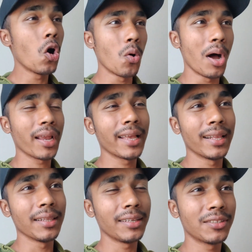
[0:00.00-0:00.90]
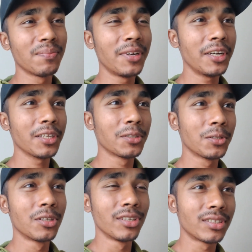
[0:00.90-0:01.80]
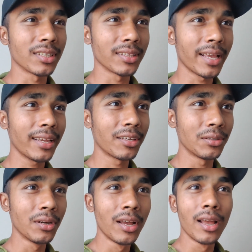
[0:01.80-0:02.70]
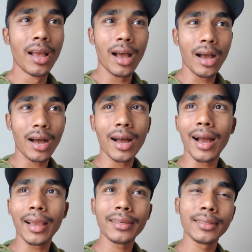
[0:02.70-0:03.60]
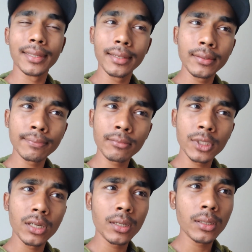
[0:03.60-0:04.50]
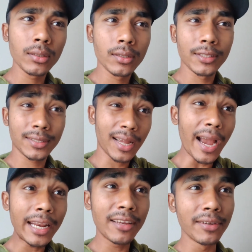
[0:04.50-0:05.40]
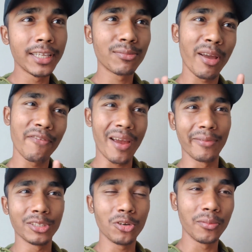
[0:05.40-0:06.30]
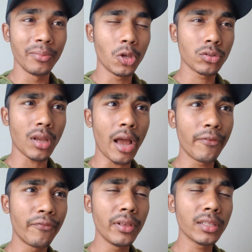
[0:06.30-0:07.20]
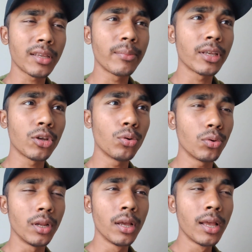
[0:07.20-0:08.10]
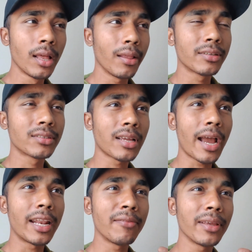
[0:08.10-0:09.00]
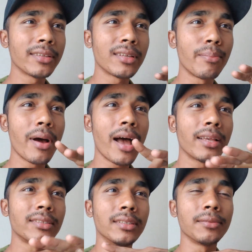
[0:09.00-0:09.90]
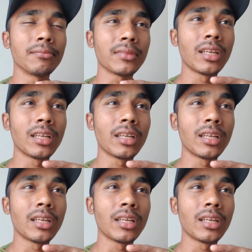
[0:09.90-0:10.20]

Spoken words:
Oh, uncle, it's a very good question. Thank you. I think skydiving is my favorite hobby because I feel something good. Like, skydiving is amazing.